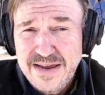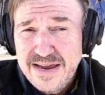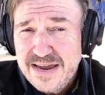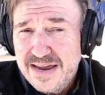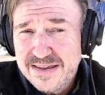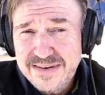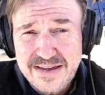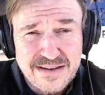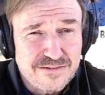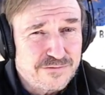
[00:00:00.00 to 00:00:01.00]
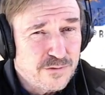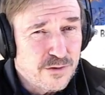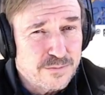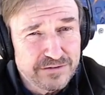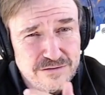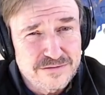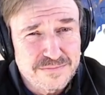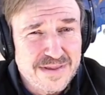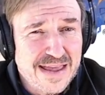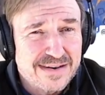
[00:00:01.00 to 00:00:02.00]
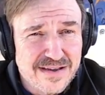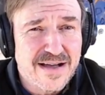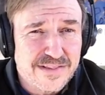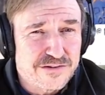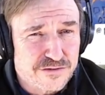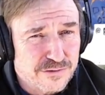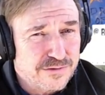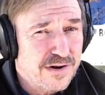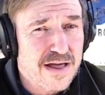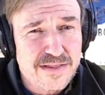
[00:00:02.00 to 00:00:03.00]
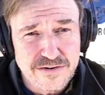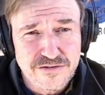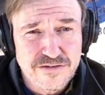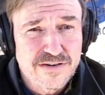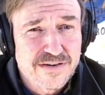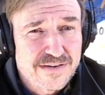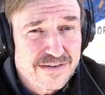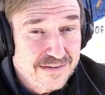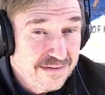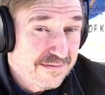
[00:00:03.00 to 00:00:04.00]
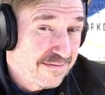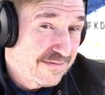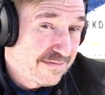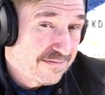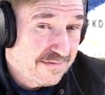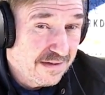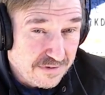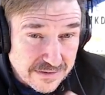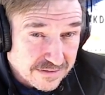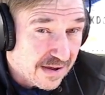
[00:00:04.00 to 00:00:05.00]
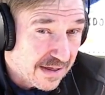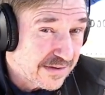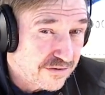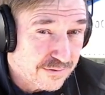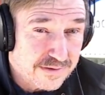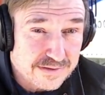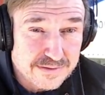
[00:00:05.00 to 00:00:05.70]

and that informs your knowledge of his knowledge, really,